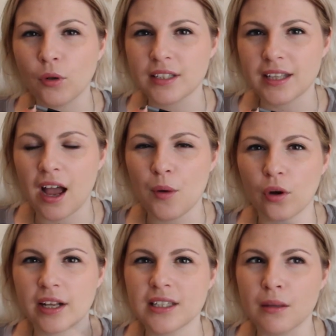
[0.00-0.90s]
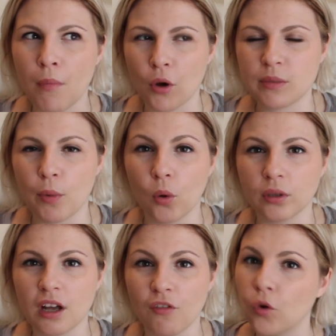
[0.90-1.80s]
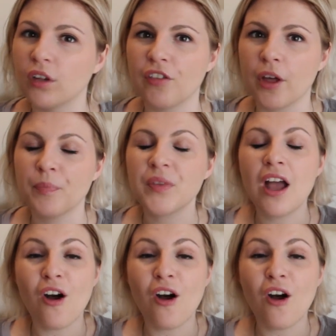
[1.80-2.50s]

Molten Sky one is the most bold of all of them.